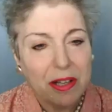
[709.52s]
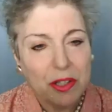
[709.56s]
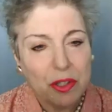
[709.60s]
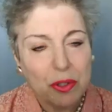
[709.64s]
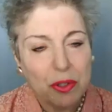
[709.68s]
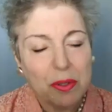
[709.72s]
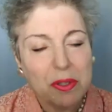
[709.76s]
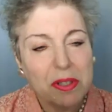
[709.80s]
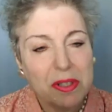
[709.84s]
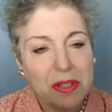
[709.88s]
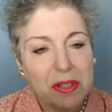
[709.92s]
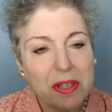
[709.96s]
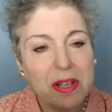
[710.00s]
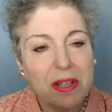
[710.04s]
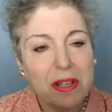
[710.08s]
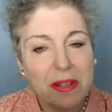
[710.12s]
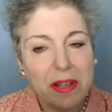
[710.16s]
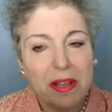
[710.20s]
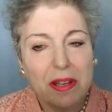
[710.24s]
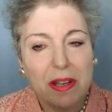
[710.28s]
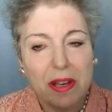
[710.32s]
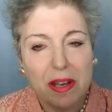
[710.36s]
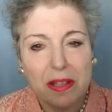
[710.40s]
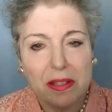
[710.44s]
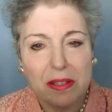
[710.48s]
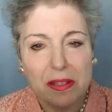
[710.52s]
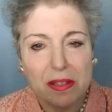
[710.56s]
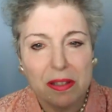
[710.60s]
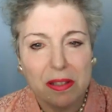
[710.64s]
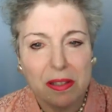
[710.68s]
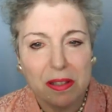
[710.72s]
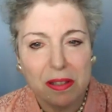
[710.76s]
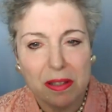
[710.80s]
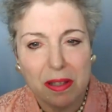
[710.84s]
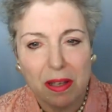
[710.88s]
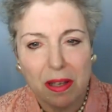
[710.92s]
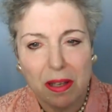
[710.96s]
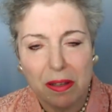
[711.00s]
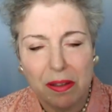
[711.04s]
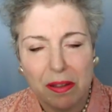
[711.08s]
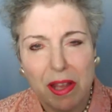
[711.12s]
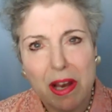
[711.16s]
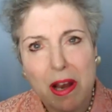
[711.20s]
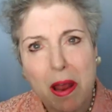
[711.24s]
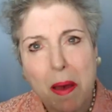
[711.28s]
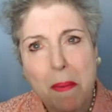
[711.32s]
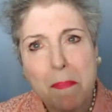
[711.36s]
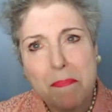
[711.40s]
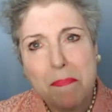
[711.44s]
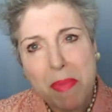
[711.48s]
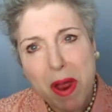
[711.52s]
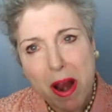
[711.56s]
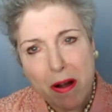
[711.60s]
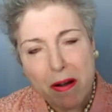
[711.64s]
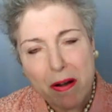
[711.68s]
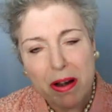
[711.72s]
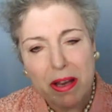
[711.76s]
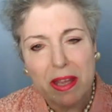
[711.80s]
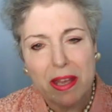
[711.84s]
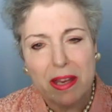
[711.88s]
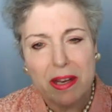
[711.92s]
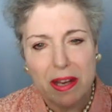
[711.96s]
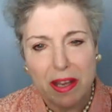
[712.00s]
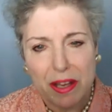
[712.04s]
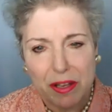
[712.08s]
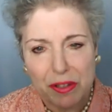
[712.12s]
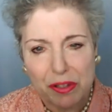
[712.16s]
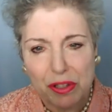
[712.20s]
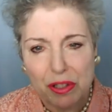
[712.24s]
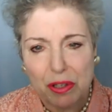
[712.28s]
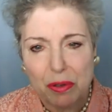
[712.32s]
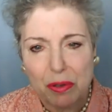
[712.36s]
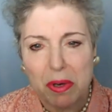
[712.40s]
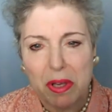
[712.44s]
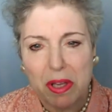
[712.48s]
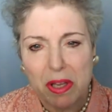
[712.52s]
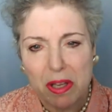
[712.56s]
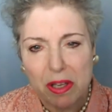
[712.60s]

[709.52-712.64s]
interesting that it's it. that American history